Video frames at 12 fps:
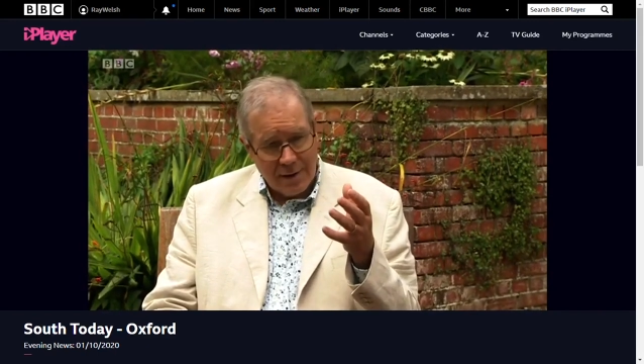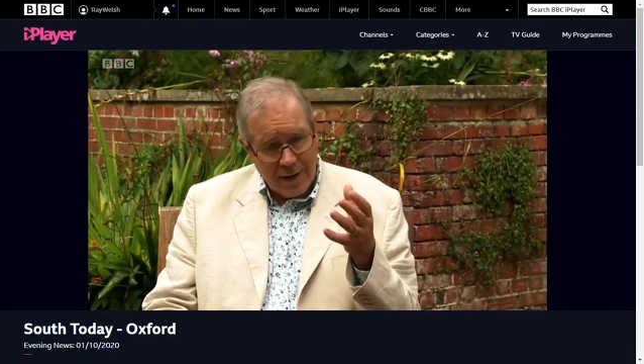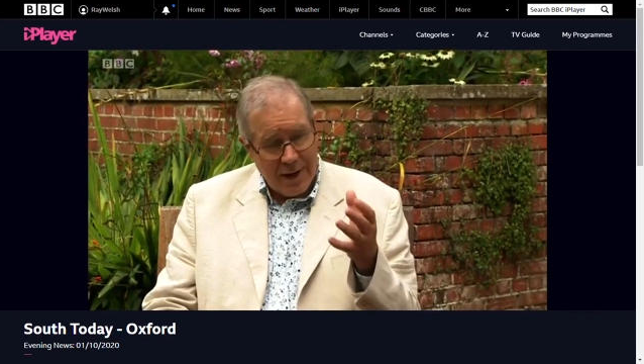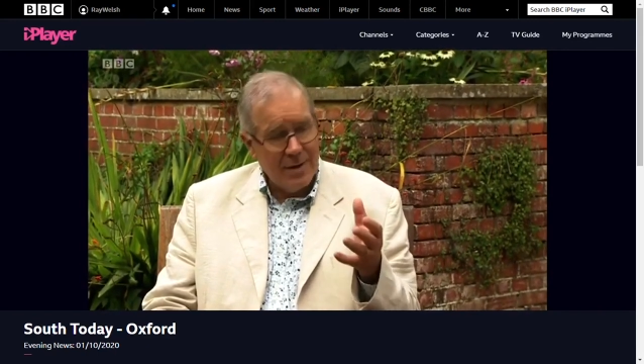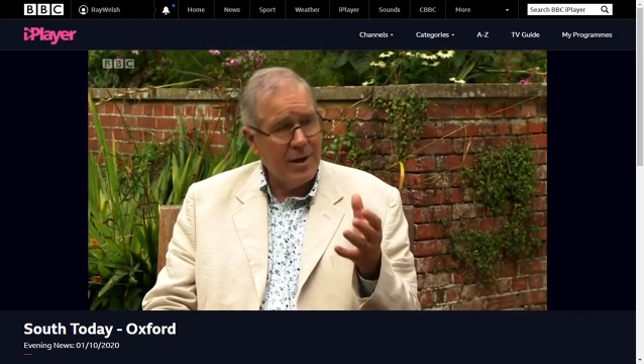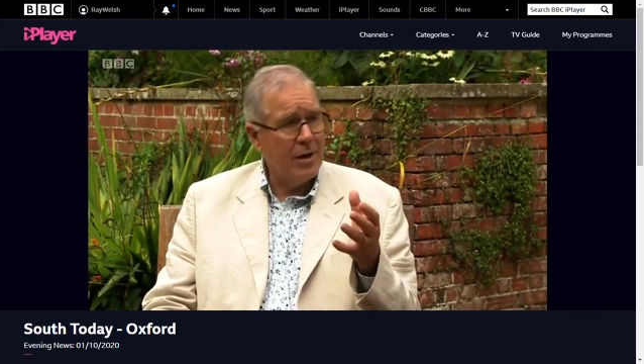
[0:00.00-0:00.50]

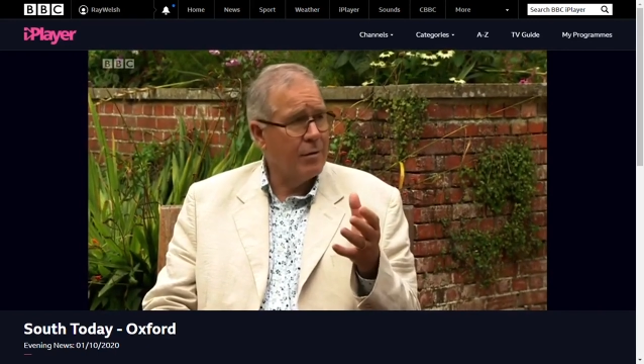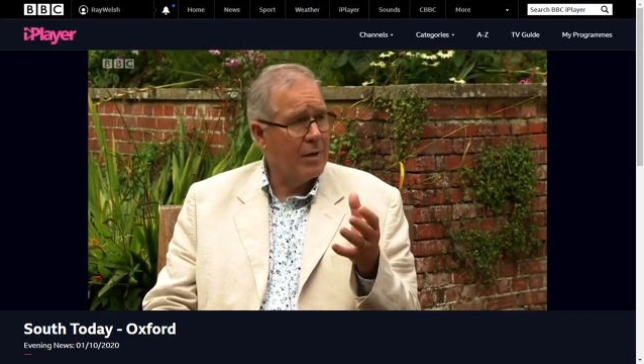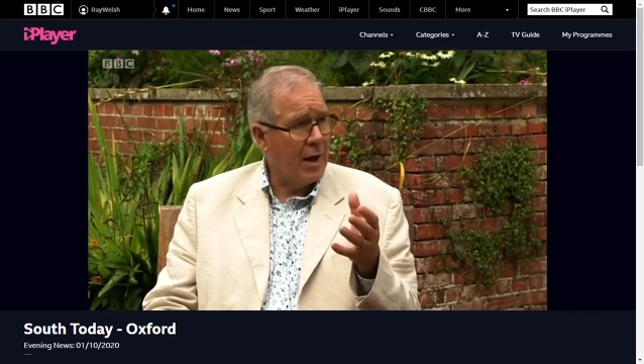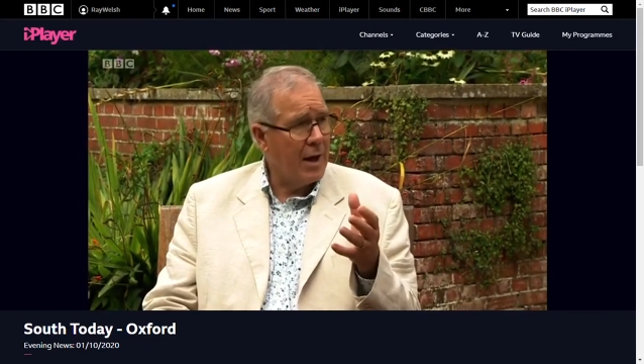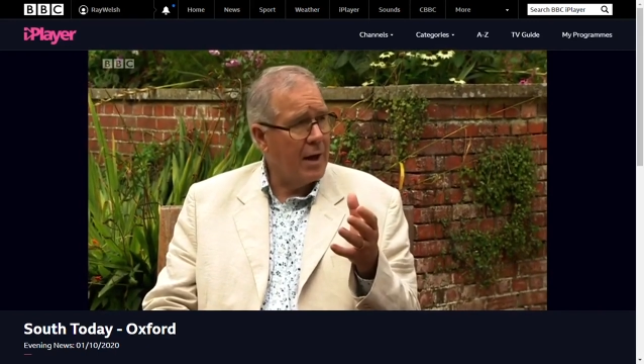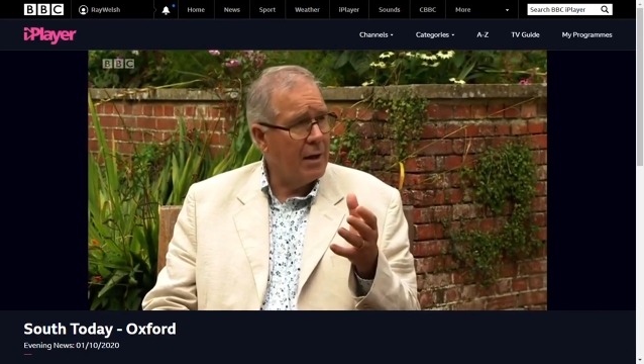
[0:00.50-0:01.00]
in the
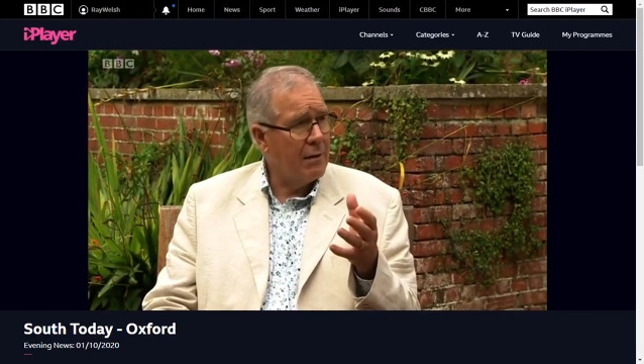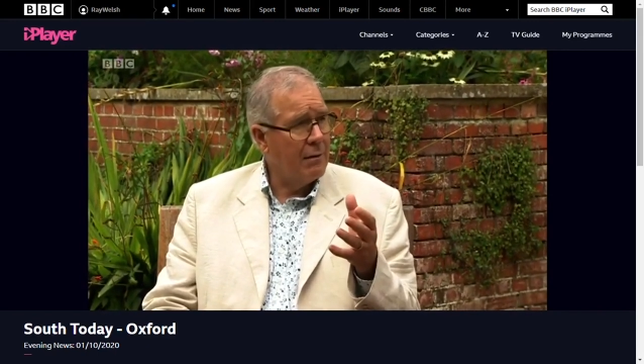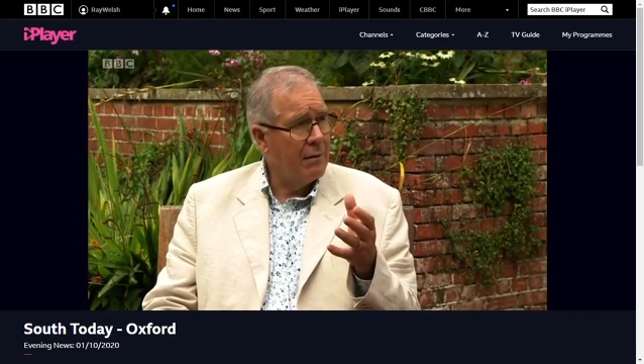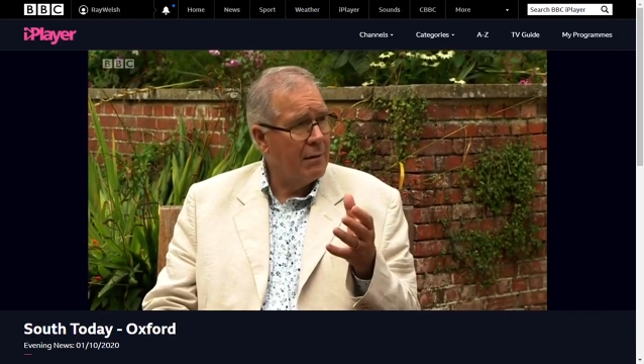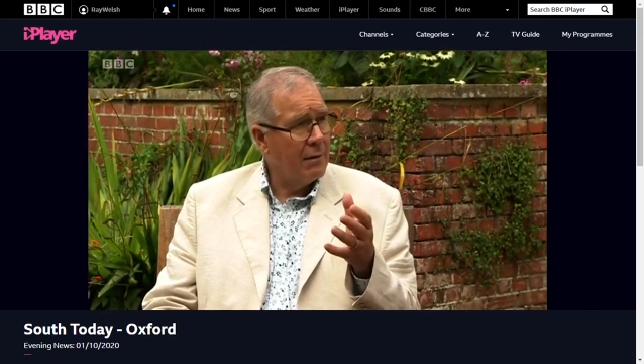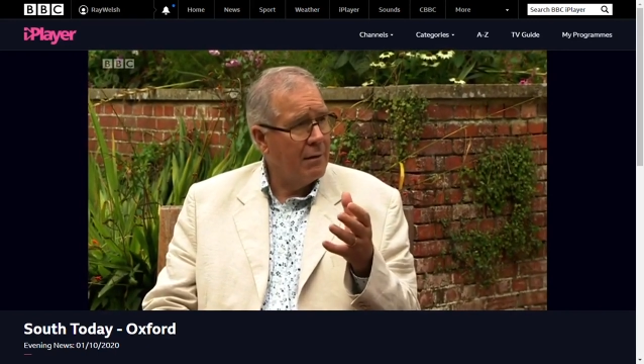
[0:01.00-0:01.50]
UK
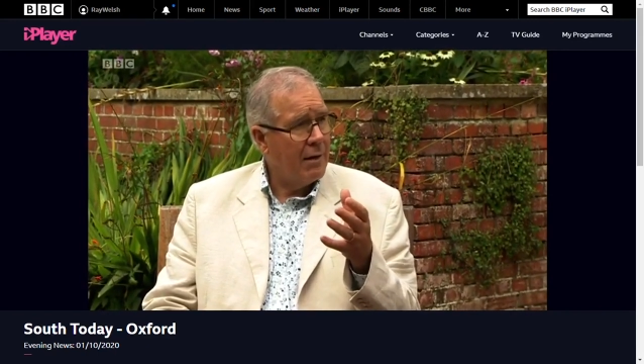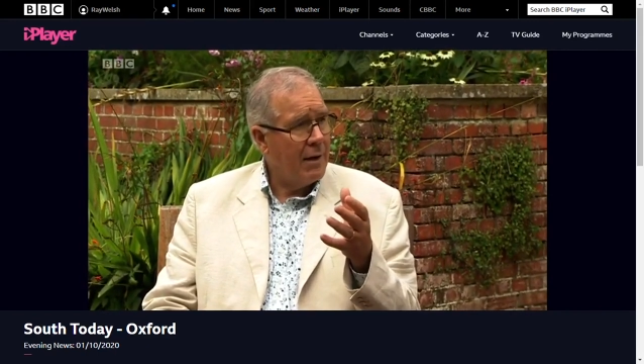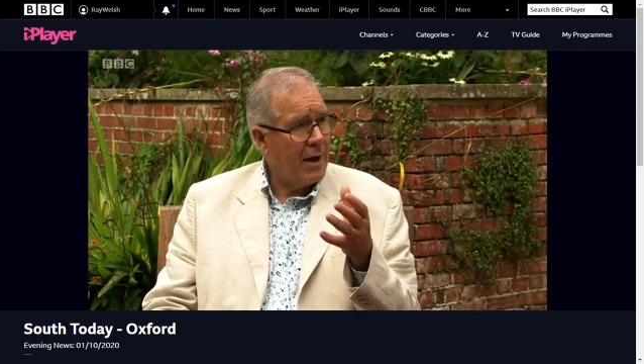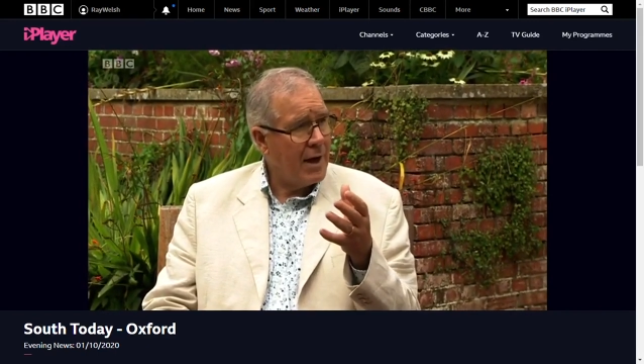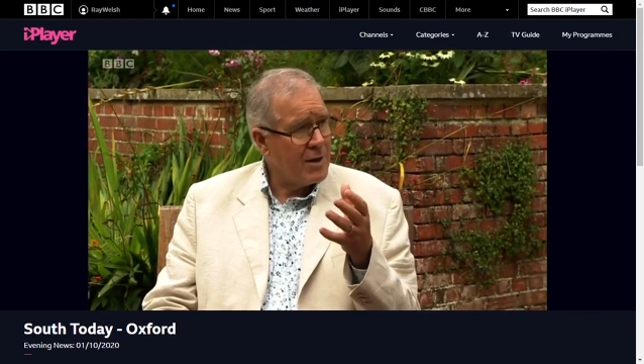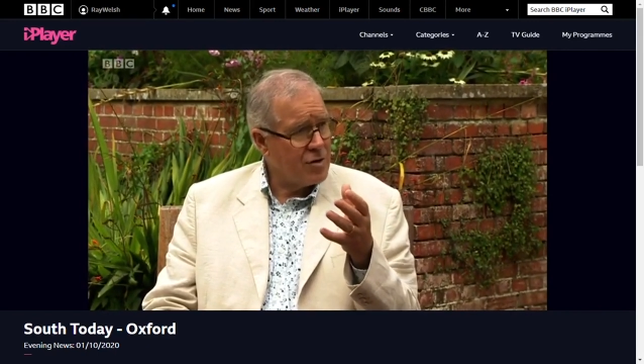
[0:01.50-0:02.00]

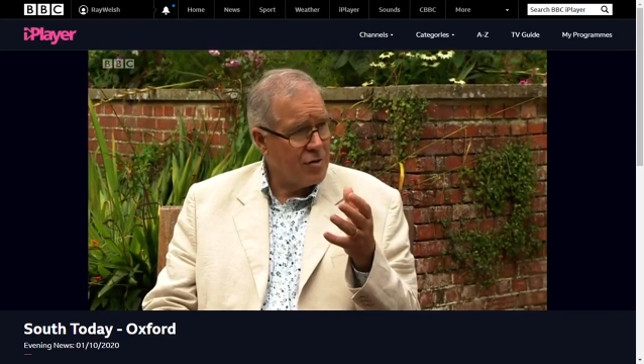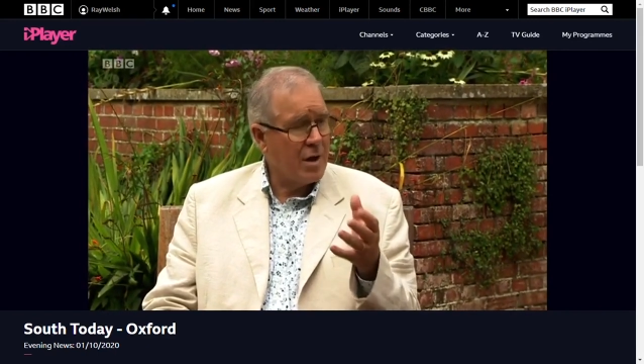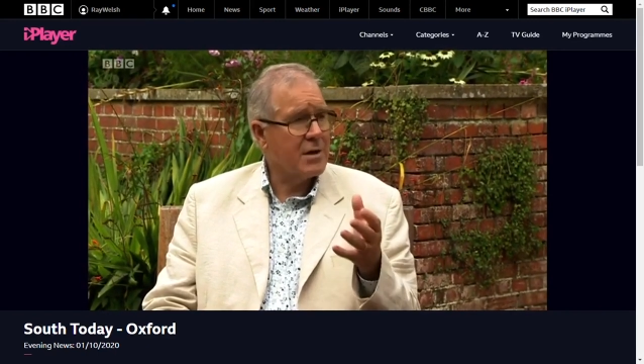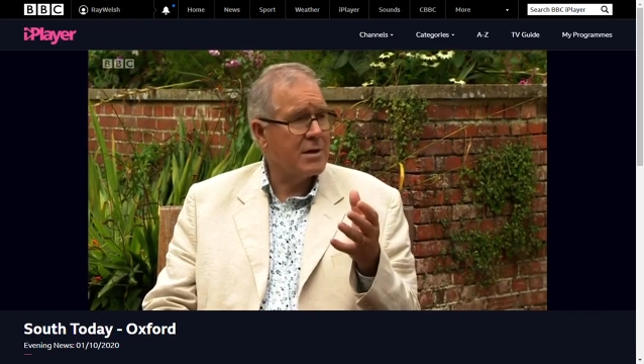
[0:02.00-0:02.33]
has drugs